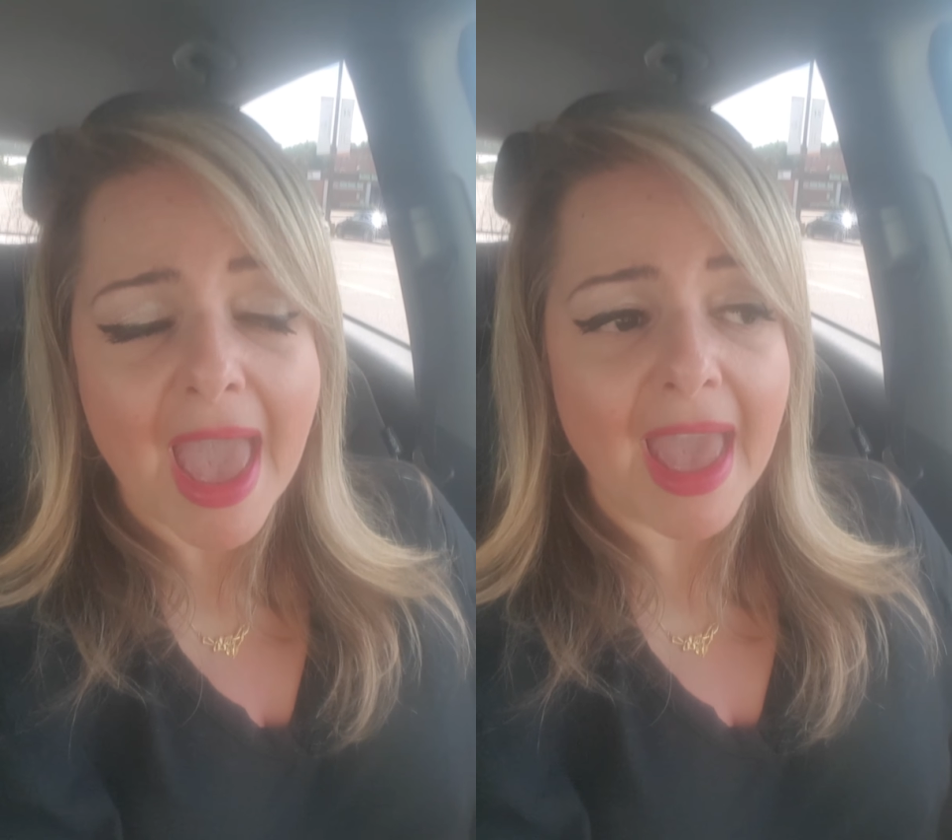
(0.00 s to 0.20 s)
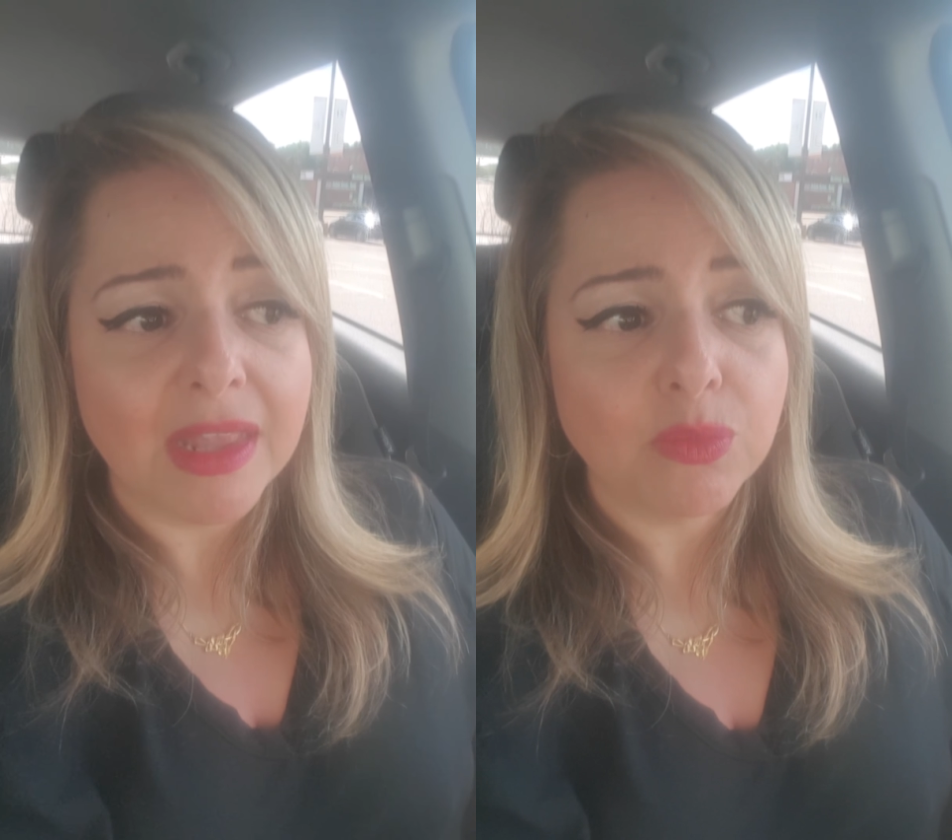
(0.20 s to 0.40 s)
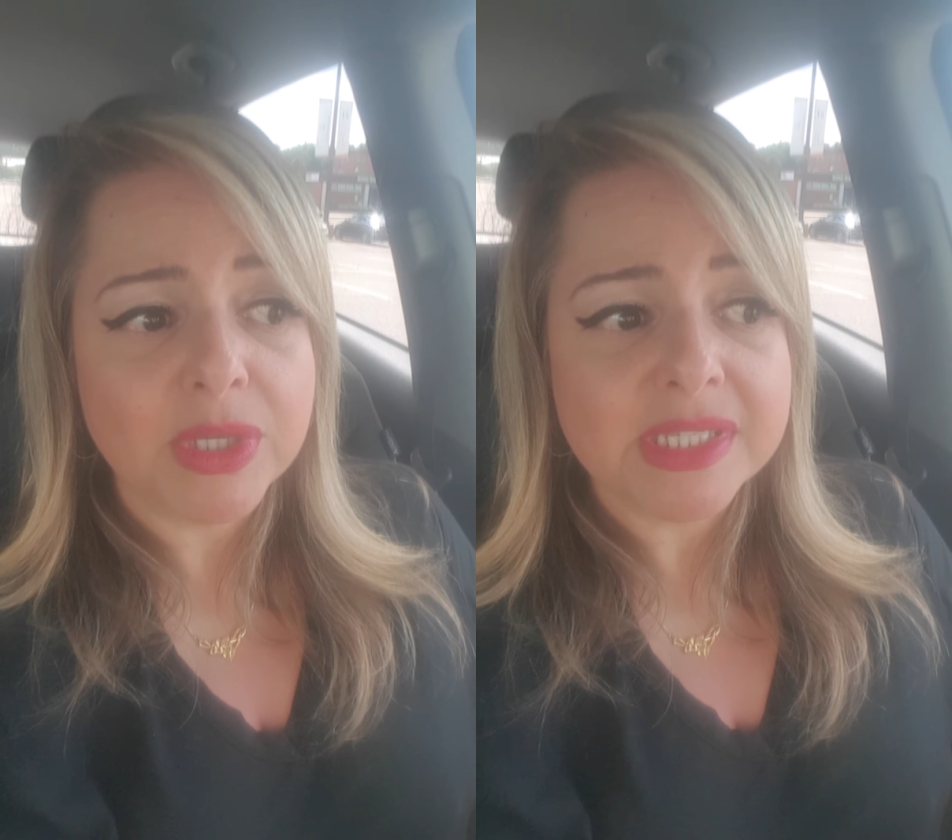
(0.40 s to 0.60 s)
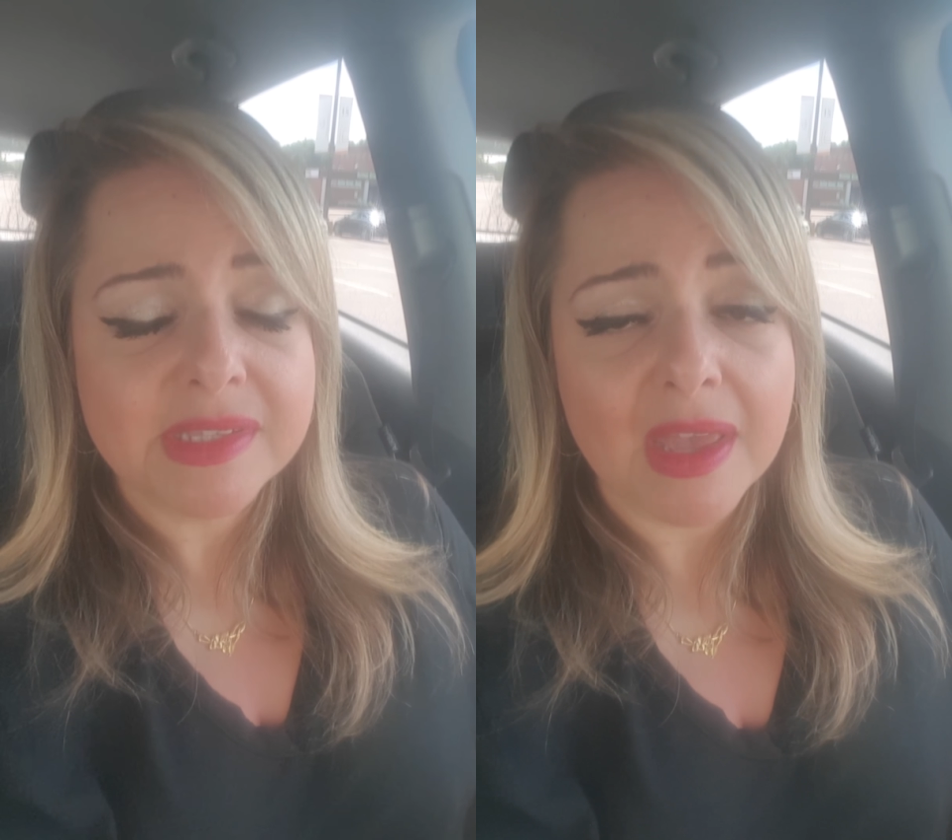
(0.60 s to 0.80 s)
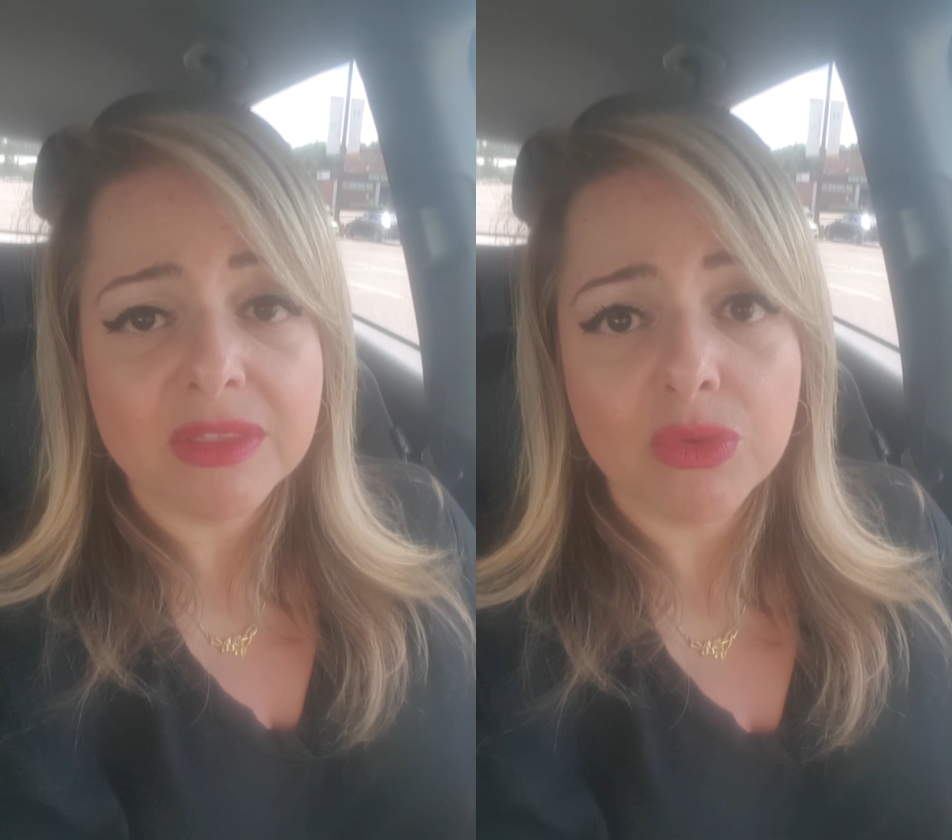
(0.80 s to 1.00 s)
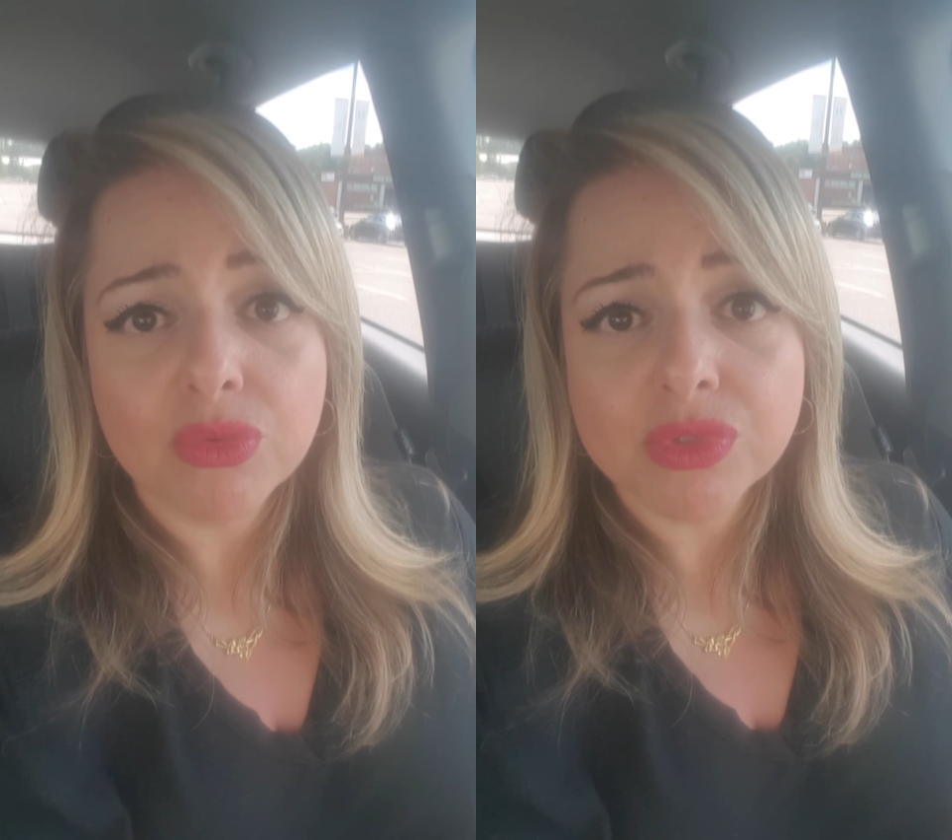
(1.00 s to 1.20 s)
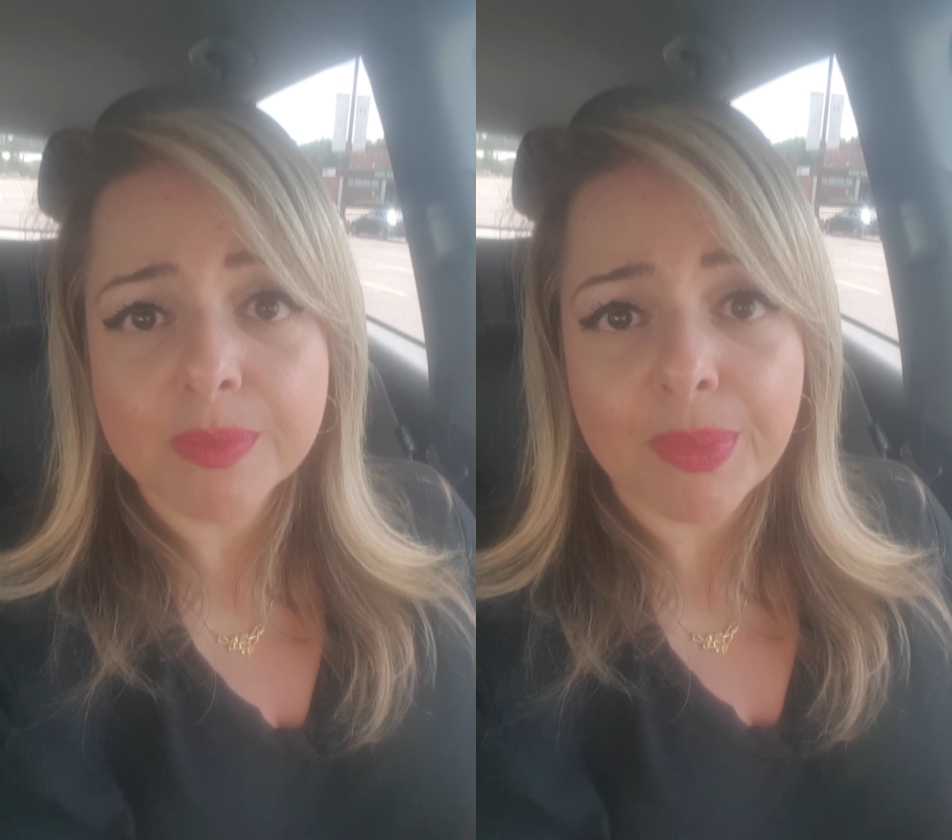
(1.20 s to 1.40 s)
and we set those